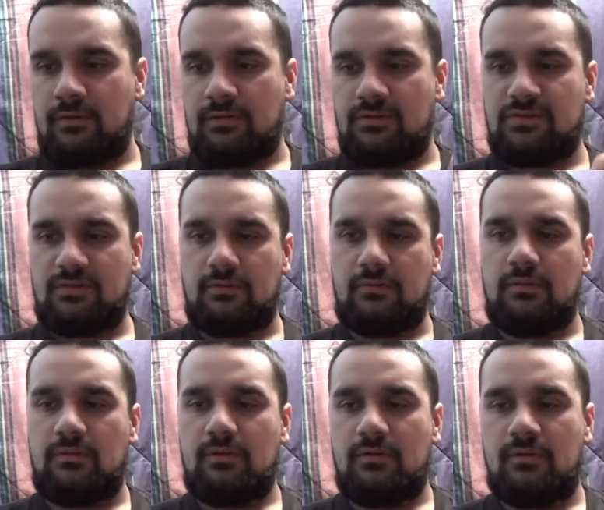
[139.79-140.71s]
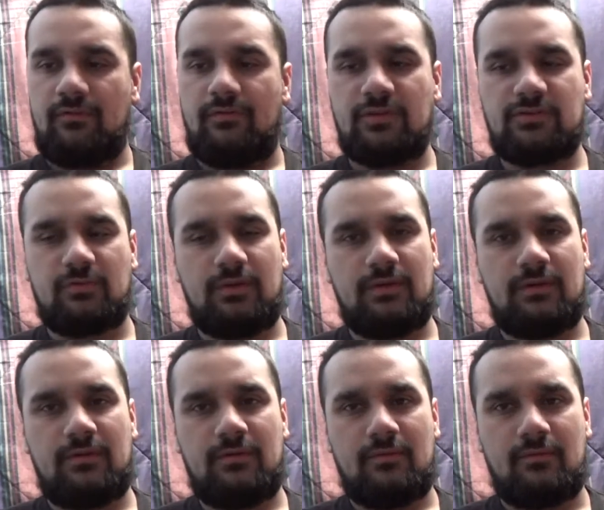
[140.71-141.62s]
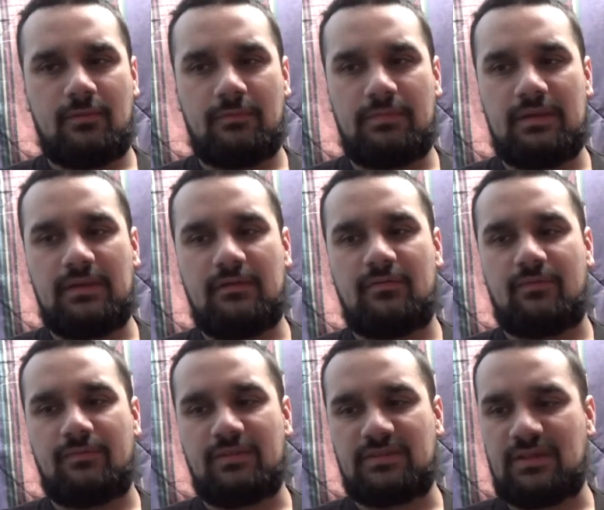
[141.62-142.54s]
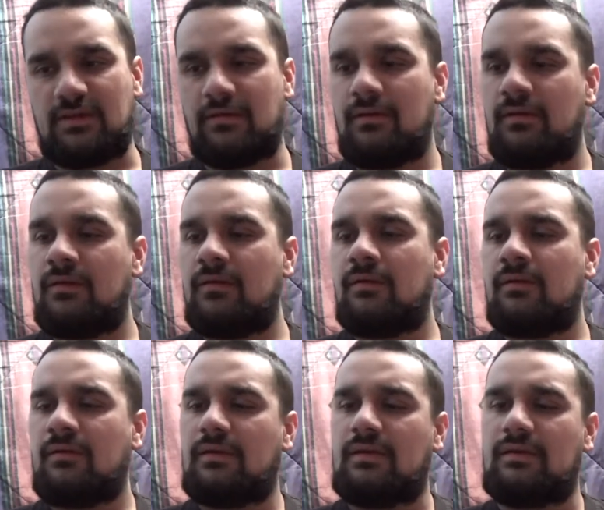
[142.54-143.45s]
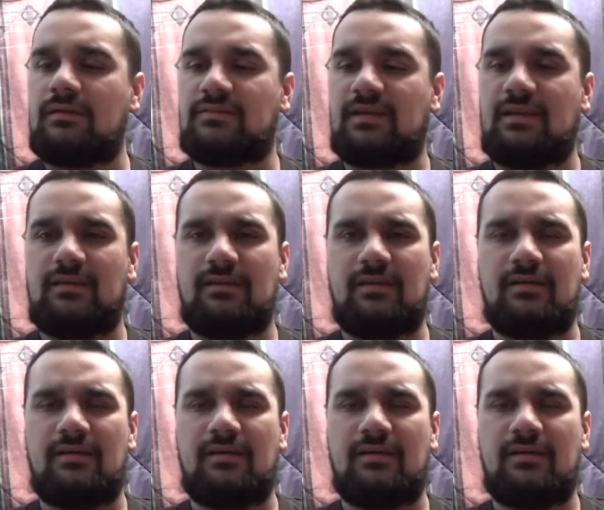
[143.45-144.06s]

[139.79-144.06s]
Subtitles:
So, the first one would be from this guy. He designed,